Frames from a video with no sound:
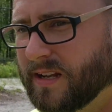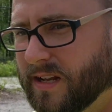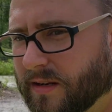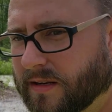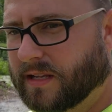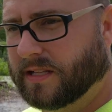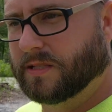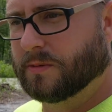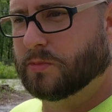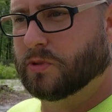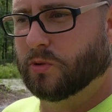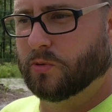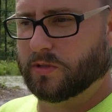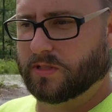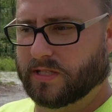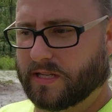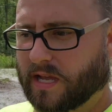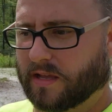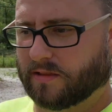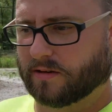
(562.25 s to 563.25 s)
get some tools
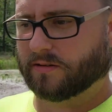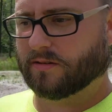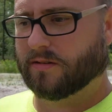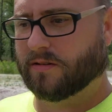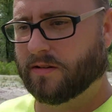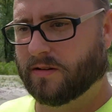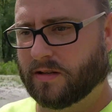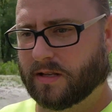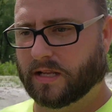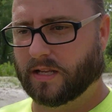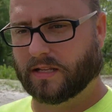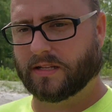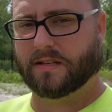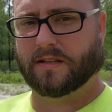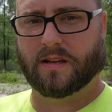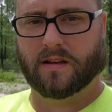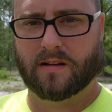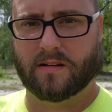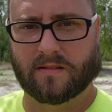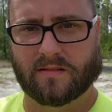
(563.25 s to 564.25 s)
together, and
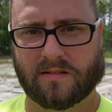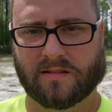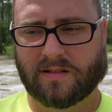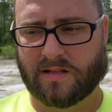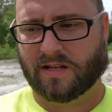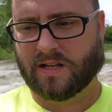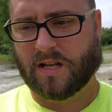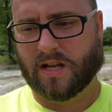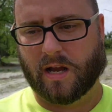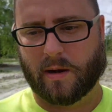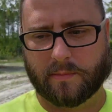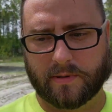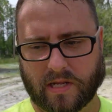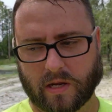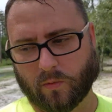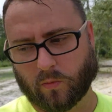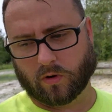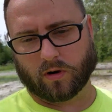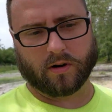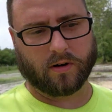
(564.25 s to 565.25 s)
I'm gonna
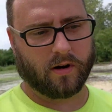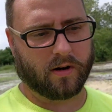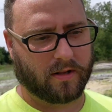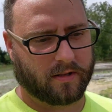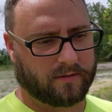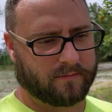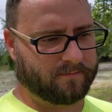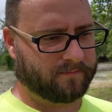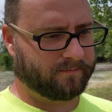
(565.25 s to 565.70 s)
get working on it.